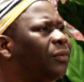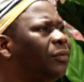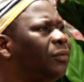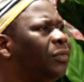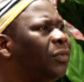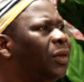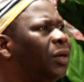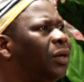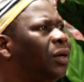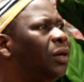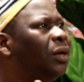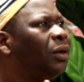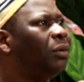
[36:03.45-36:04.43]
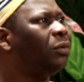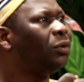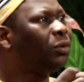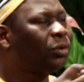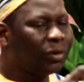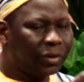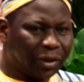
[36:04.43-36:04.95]
Mm-hmm.
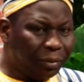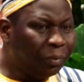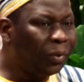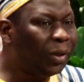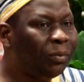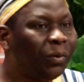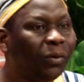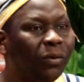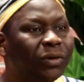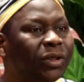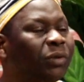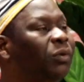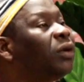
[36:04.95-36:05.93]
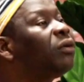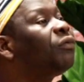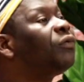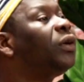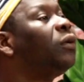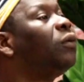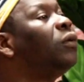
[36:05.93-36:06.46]
Simply because they
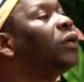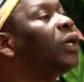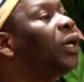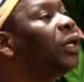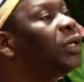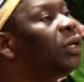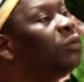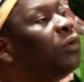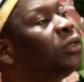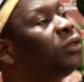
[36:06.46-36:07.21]
want to feel okay,